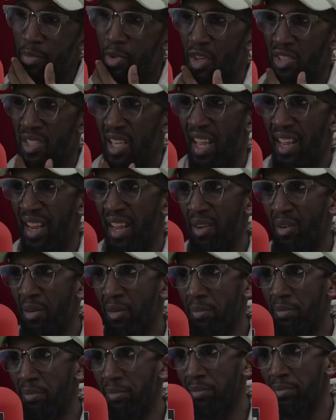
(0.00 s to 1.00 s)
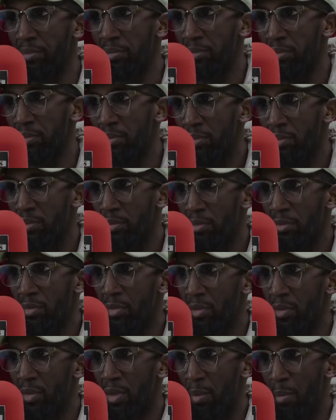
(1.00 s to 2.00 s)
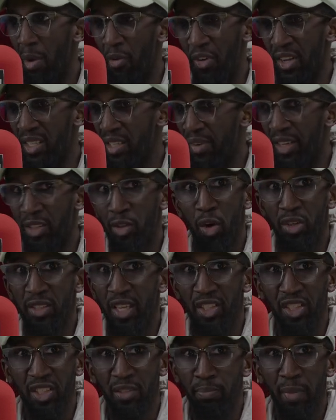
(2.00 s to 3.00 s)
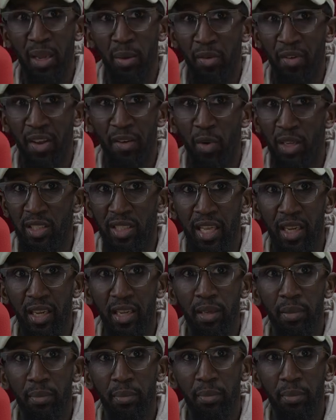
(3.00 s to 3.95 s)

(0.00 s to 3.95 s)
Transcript: dogs are like that though. My friends have had dogs that just mate with everyone's leg.